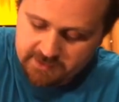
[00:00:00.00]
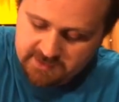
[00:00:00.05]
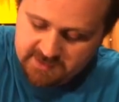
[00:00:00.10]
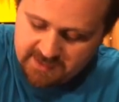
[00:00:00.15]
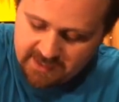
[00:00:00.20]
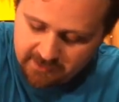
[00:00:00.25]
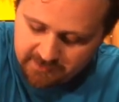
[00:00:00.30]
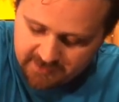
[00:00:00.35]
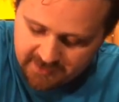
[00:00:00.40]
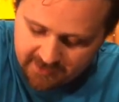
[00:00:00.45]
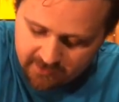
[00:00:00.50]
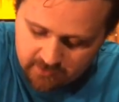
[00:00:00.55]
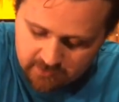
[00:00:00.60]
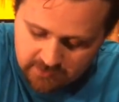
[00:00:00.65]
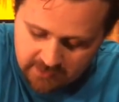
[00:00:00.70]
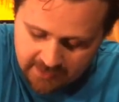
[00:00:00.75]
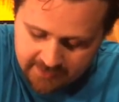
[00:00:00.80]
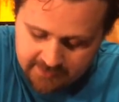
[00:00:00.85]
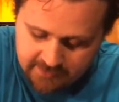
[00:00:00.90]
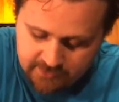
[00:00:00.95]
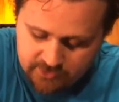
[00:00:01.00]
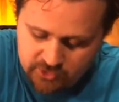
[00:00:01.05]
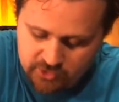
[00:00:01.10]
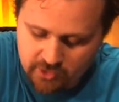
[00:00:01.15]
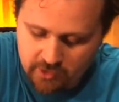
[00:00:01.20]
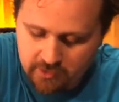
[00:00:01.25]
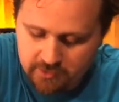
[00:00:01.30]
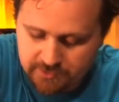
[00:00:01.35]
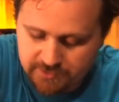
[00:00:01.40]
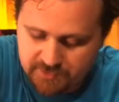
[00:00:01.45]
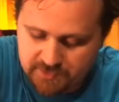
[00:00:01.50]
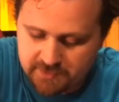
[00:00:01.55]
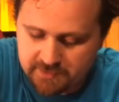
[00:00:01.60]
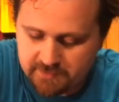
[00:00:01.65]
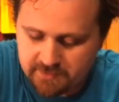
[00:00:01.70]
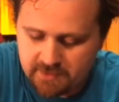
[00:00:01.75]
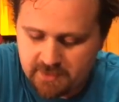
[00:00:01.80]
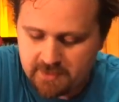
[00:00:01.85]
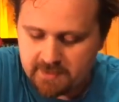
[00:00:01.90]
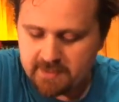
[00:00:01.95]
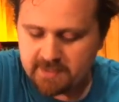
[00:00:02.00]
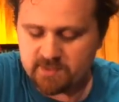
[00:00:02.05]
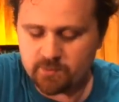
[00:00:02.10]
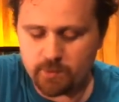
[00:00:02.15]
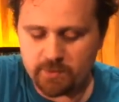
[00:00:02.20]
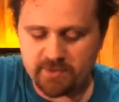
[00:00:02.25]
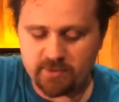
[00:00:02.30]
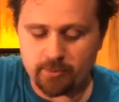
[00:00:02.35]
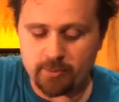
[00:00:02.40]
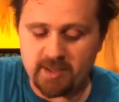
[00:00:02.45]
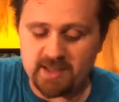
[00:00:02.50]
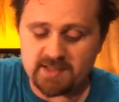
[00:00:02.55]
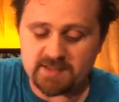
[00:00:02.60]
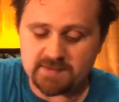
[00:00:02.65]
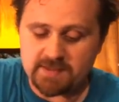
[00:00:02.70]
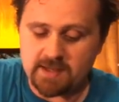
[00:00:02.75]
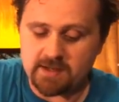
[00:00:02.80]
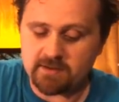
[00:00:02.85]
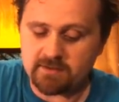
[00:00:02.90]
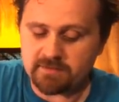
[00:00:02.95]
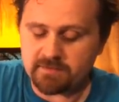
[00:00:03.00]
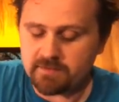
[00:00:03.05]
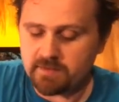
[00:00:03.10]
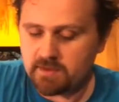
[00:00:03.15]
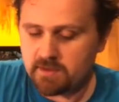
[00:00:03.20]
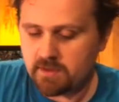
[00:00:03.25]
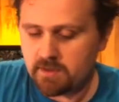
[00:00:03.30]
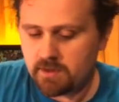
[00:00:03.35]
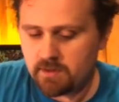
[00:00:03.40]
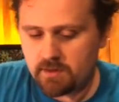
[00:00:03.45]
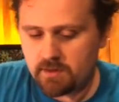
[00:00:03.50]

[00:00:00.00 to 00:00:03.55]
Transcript: South Carolina, Charleston. That's where they're based out of.